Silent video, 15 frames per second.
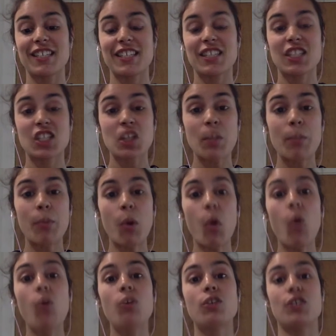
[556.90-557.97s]

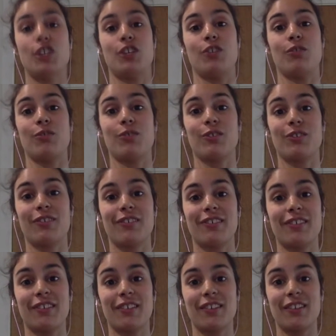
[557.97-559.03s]
support you
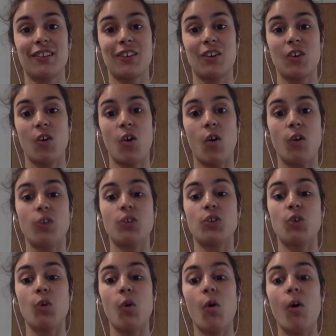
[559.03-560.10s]
on
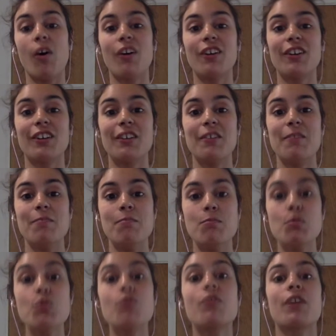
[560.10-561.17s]
your
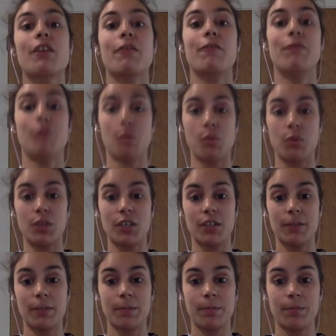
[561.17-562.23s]
moving forward.
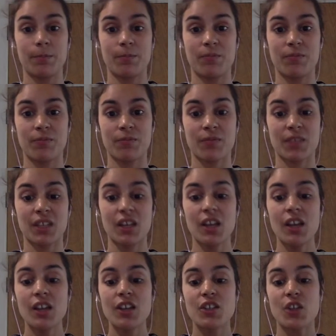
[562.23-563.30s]

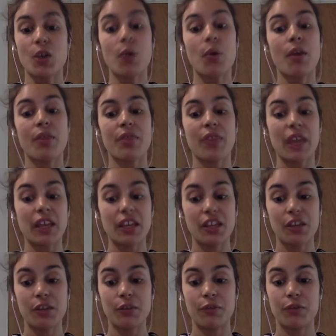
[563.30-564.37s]
So, thank
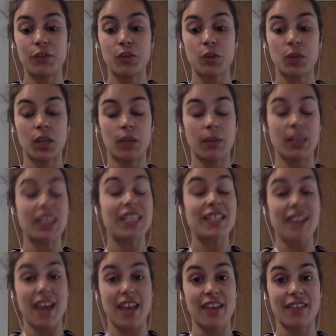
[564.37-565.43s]
you for joining me
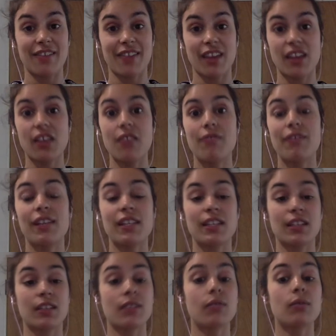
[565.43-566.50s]
today. Thank you for
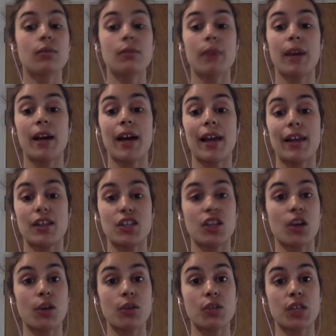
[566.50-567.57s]
listening to all about allergy
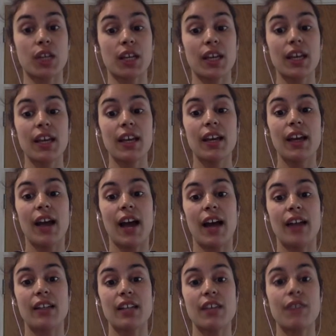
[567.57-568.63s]
coaching.
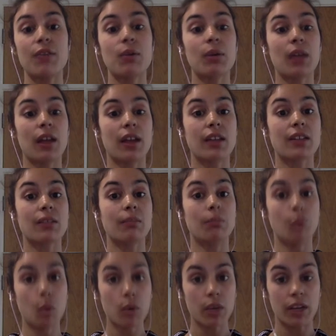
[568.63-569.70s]
And if you'd like some
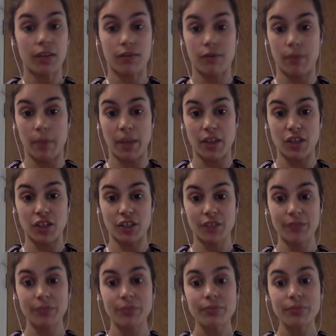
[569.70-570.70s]
more information